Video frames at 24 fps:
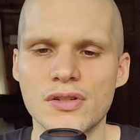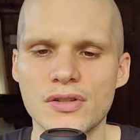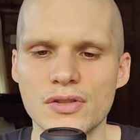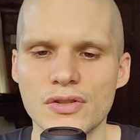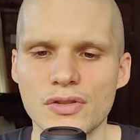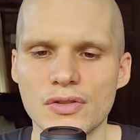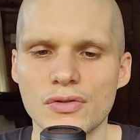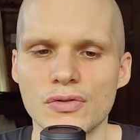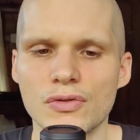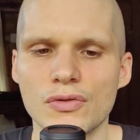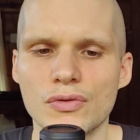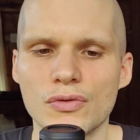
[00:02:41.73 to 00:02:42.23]

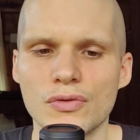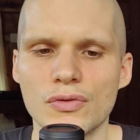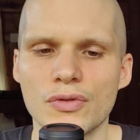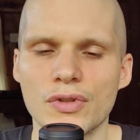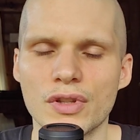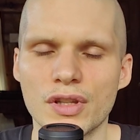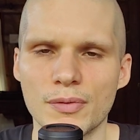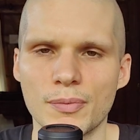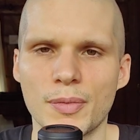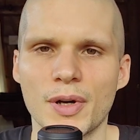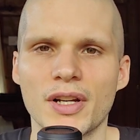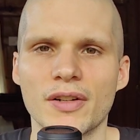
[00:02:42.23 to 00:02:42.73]
to
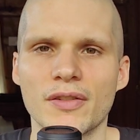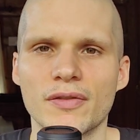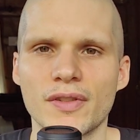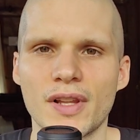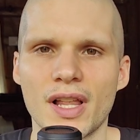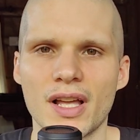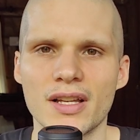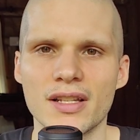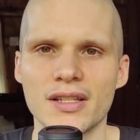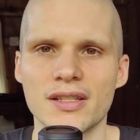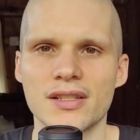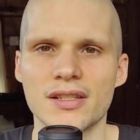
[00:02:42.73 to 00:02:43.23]
the
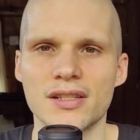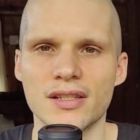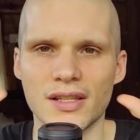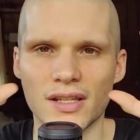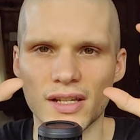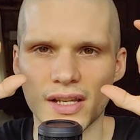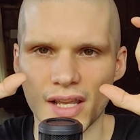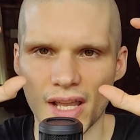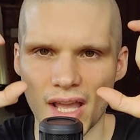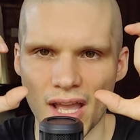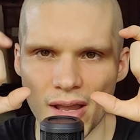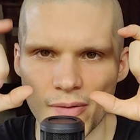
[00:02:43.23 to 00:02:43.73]
butterflies. The
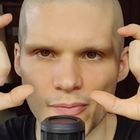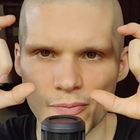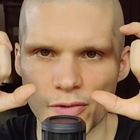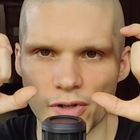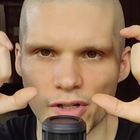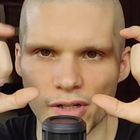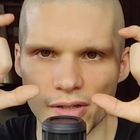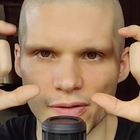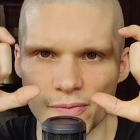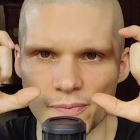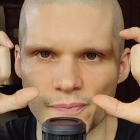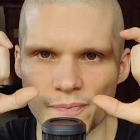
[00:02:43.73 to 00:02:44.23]

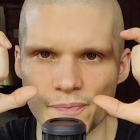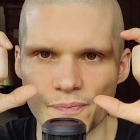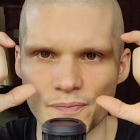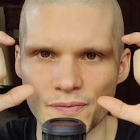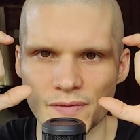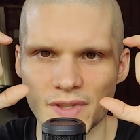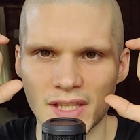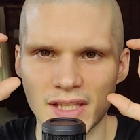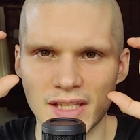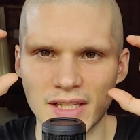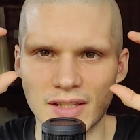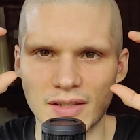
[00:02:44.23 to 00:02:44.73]
camera
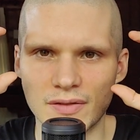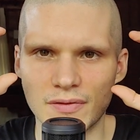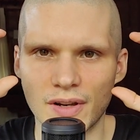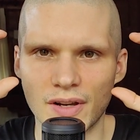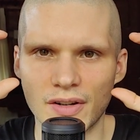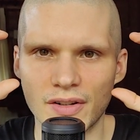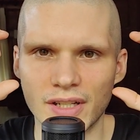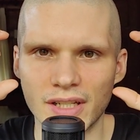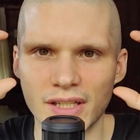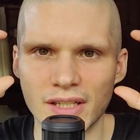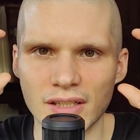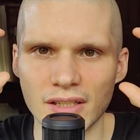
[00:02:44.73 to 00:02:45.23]
is
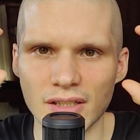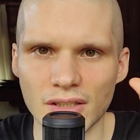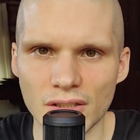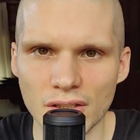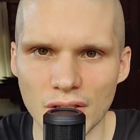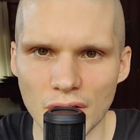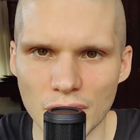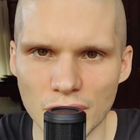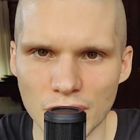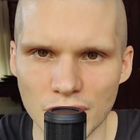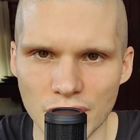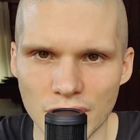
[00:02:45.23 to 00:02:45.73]
very
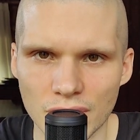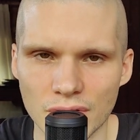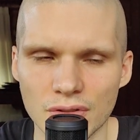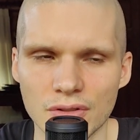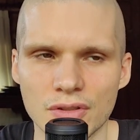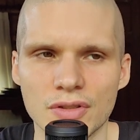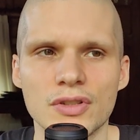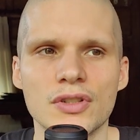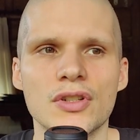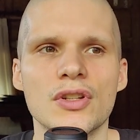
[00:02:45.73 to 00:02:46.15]
close.